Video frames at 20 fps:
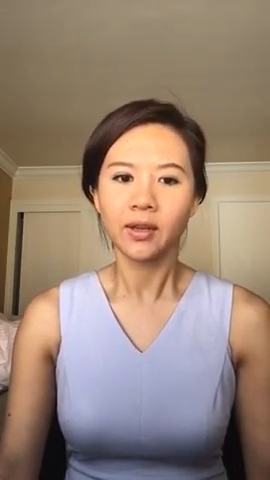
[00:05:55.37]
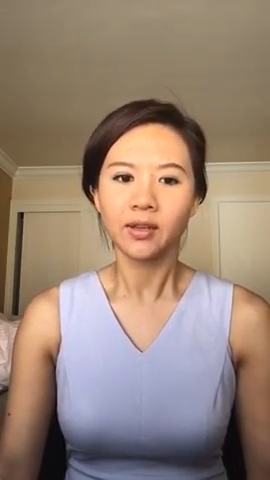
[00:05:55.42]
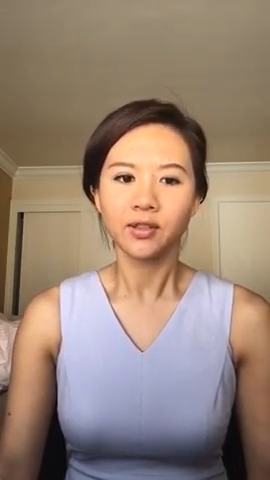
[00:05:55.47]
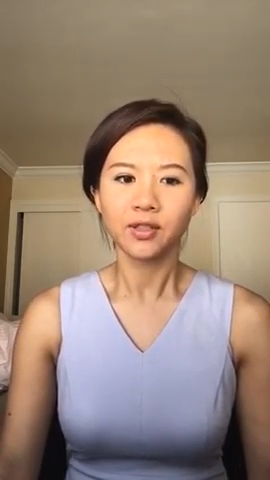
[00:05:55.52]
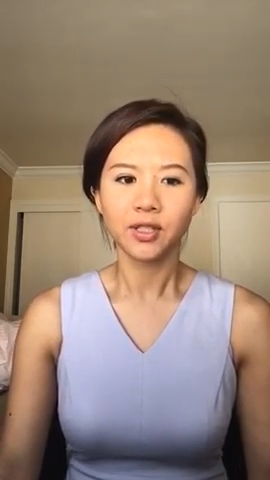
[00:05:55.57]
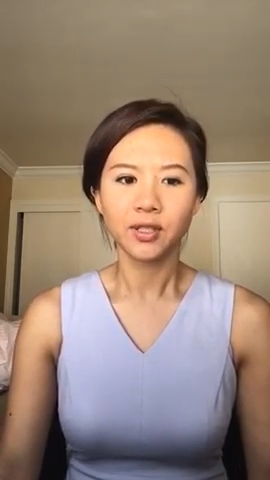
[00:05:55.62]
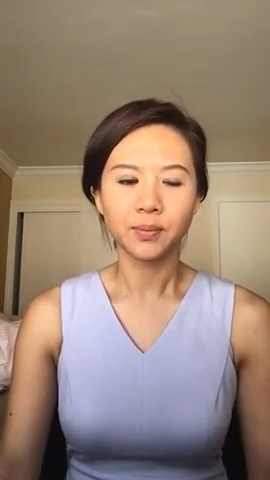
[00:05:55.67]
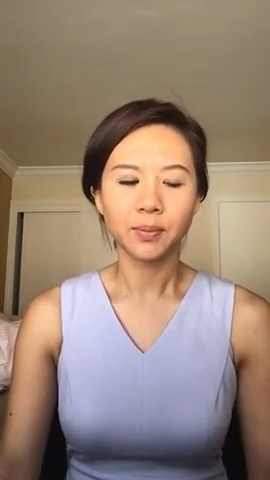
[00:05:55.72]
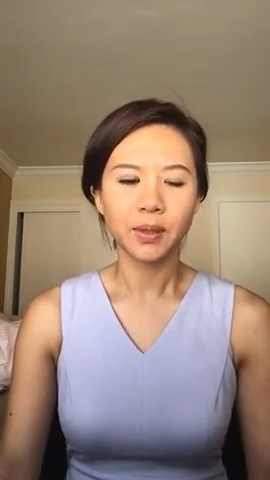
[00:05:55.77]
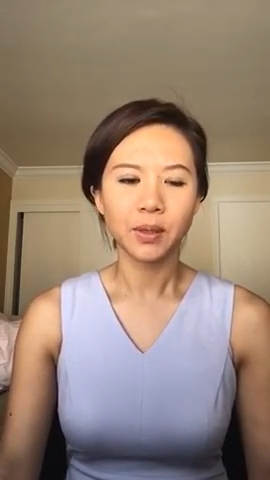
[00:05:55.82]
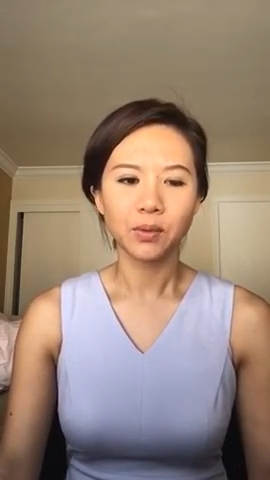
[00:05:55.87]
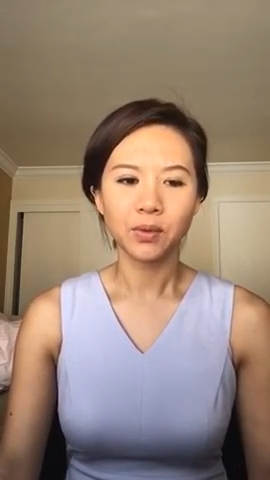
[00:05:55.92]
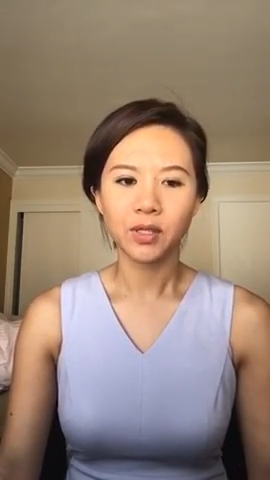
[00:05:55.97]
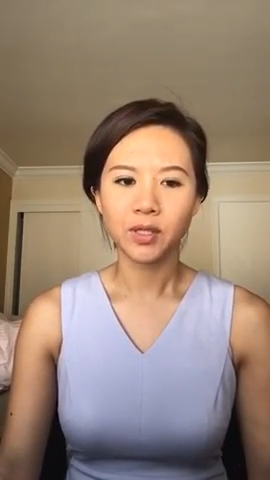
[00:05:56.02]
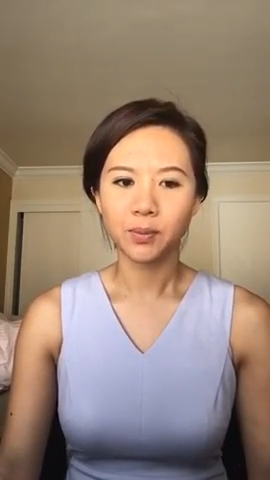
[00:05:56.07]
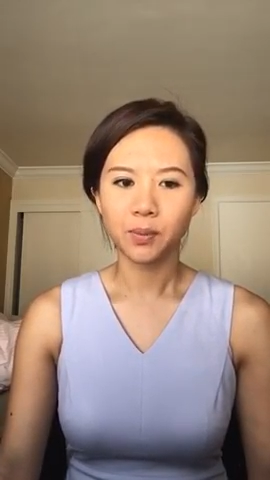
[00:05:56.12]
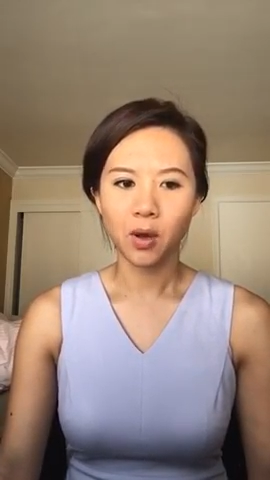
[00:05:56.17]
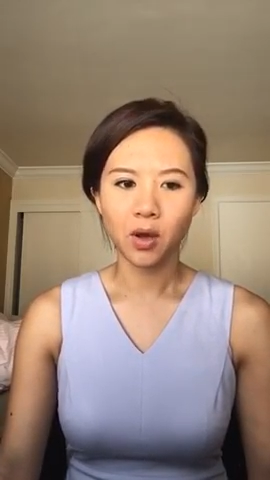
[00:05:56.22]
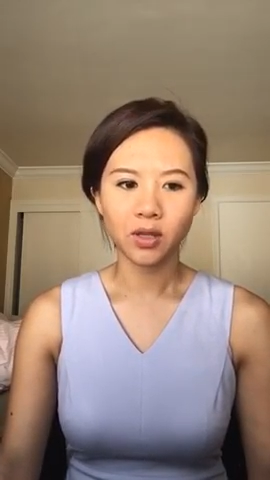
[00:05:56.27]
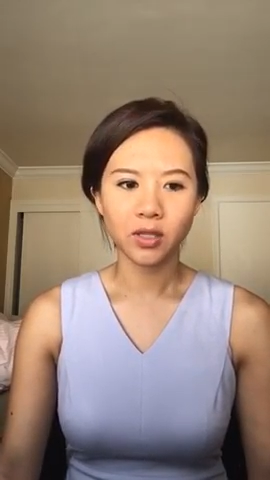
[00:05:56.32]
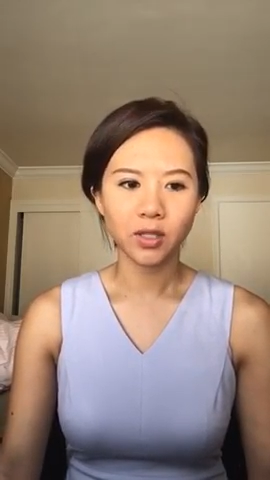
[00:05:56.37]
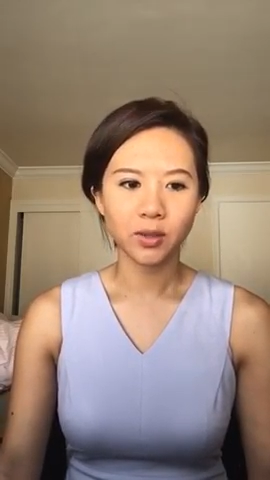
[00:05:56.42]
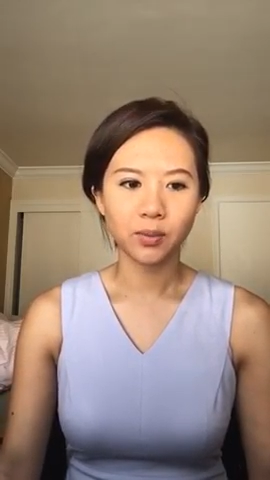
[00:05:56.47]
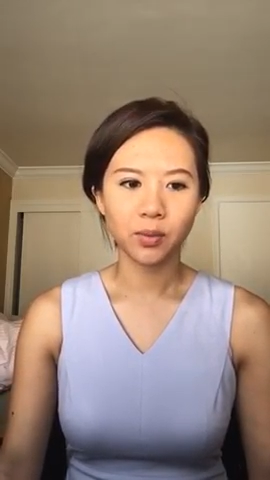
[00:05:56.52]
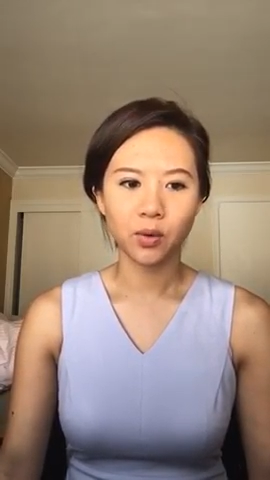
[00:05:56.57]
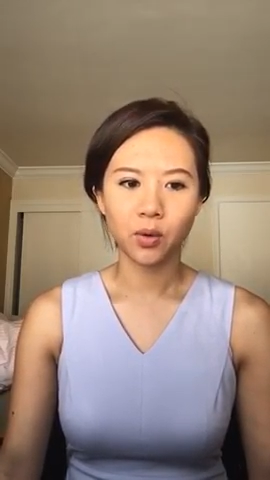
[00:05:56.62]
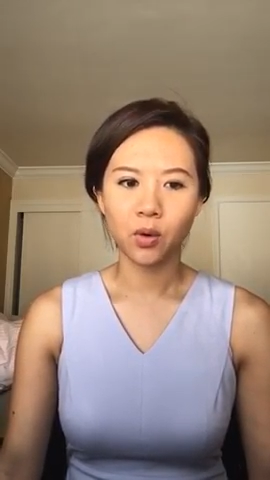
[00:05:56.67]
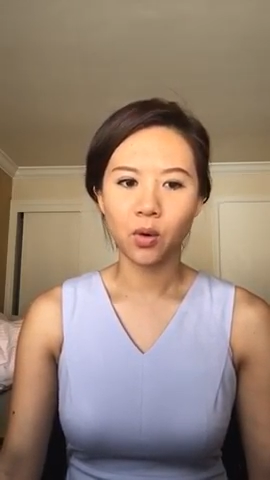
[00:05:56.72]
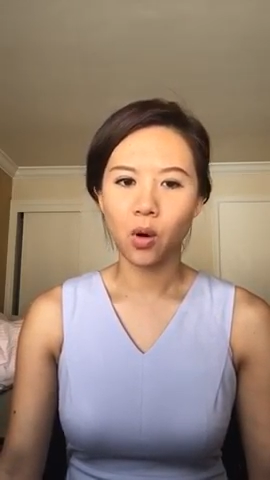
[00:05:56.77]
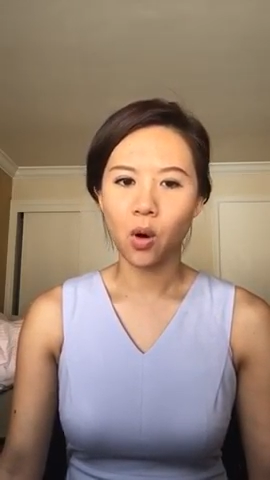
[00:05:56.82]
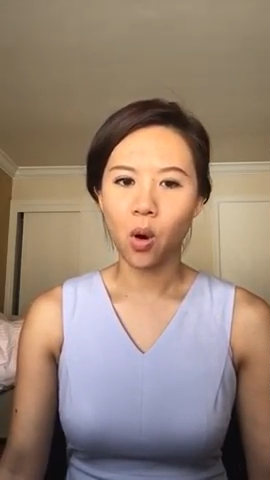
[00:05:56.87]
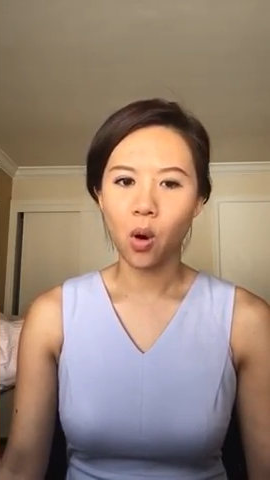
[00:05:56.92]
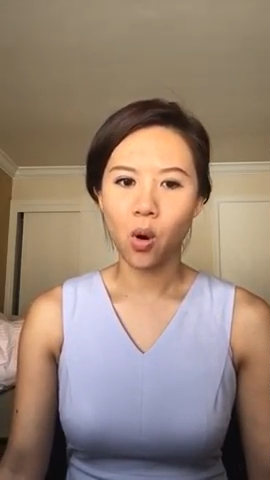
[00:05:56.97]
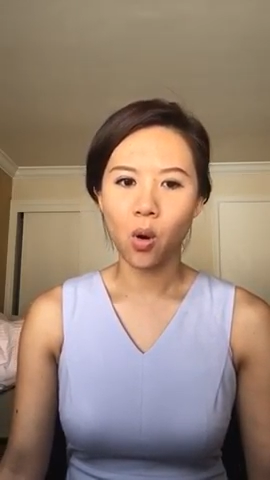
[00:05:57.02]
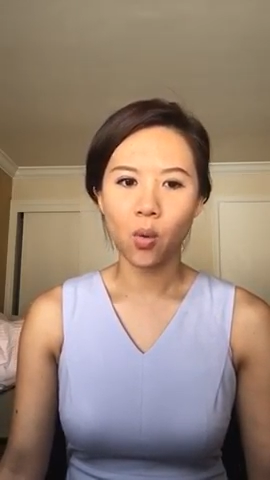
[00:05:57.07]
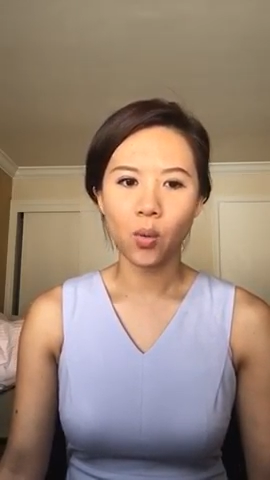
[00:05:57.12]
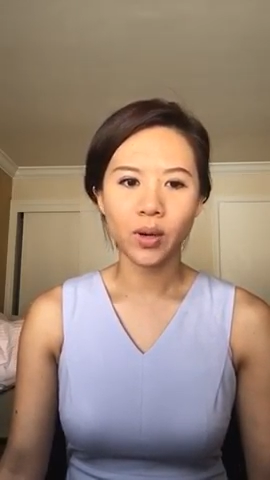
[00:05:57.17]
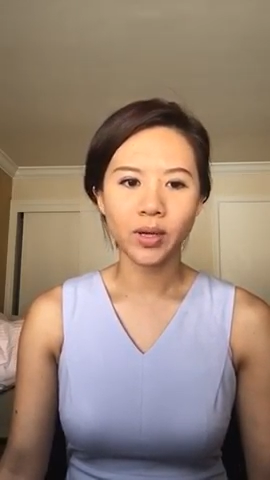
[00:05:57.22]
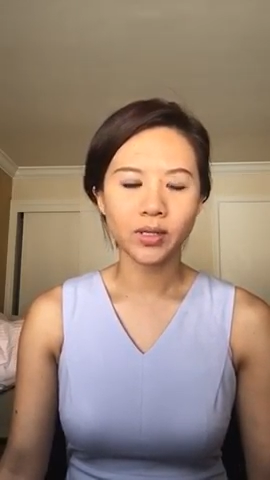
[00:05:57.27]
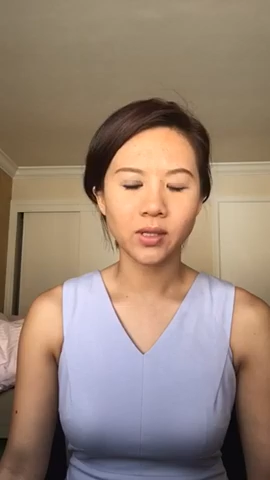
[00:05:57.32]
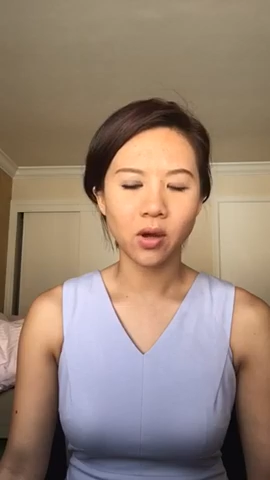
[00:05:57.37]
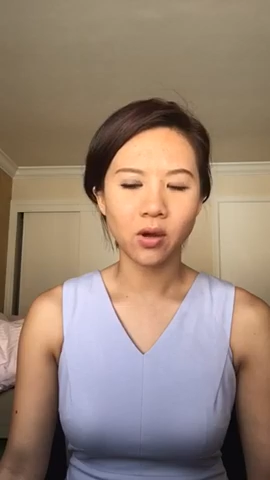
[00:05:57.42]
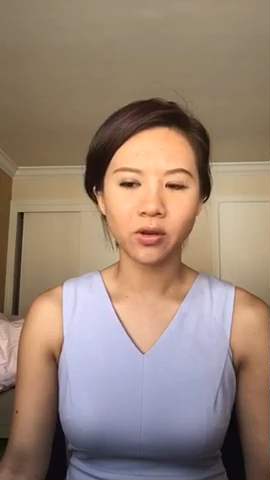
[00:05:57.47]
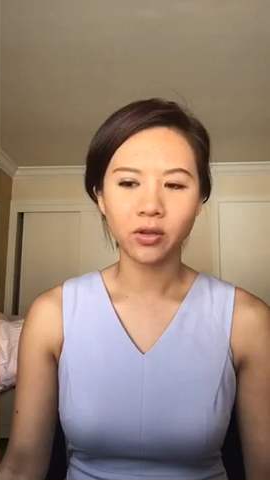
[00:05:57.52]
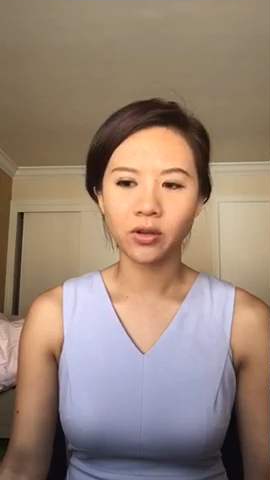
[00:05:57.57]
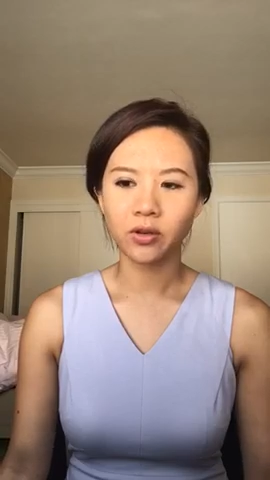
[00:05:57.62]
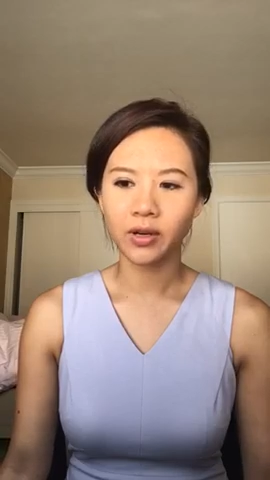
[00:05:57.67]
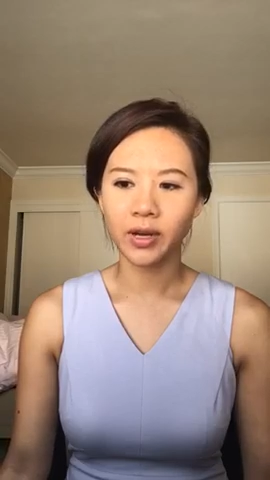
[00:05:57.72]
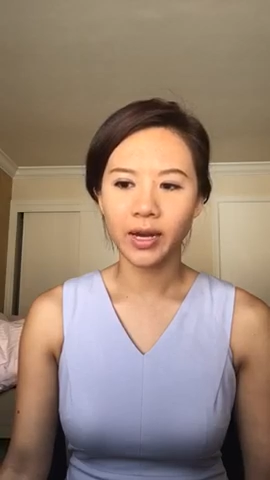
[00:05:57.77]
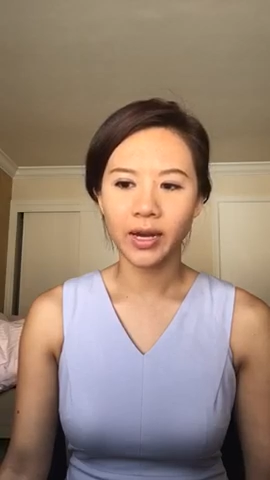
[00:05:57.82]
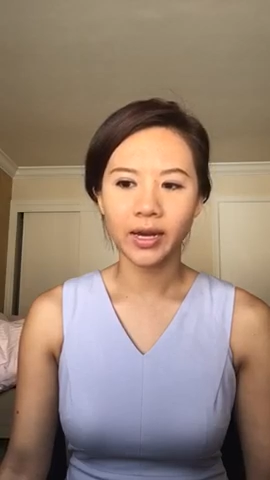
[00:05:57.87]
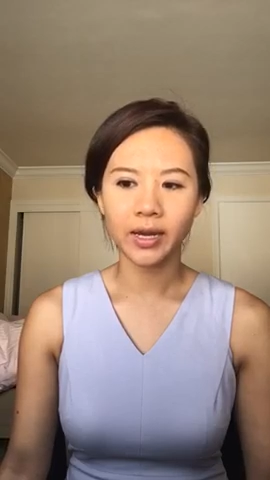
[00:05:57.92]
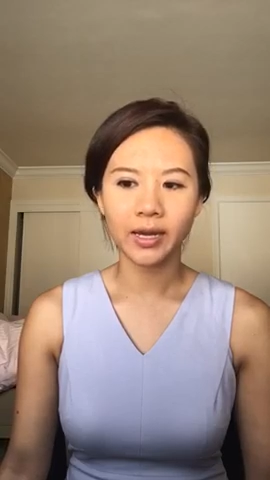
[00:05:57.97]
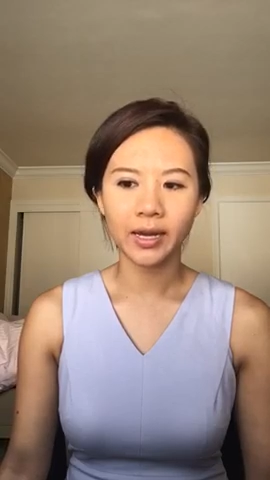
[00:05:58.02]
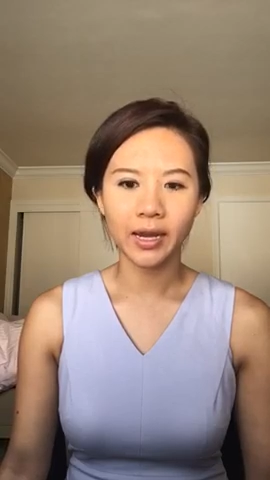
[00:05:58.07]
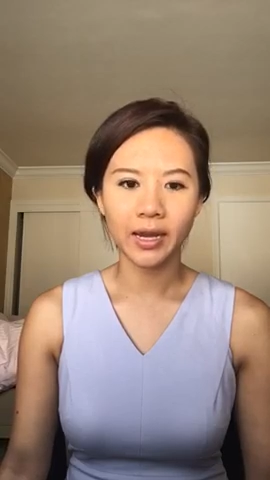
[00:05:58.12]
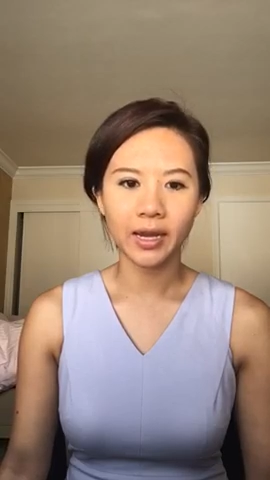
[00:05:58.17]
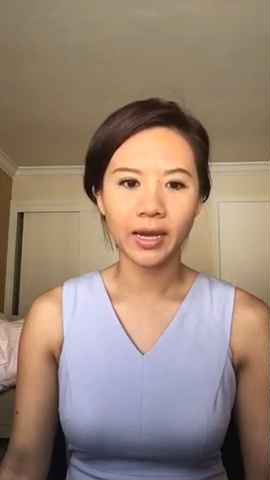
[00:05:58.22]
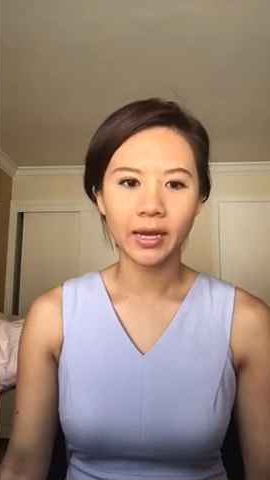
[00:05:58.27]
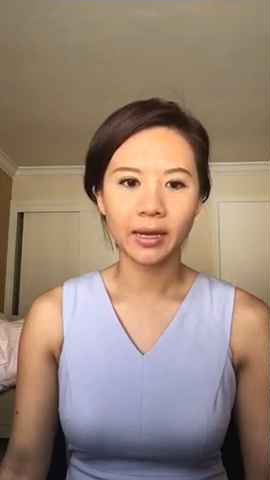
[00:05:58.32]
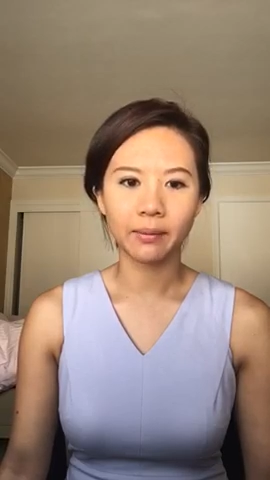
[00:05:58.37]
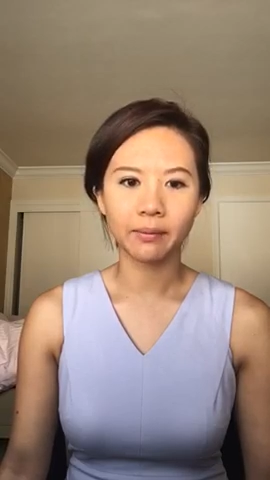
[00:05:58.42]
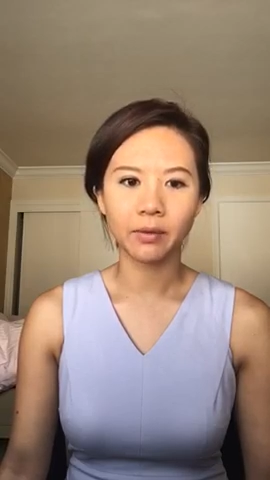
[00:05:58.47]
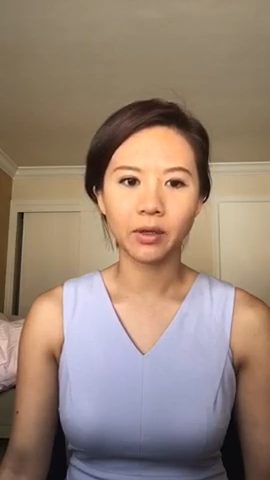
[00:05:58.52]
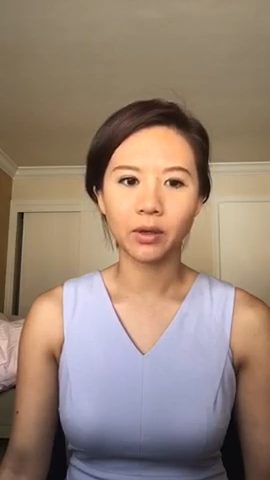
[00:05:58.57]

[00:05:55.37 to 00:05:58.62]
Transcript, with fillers: just be responsible, always on your A game.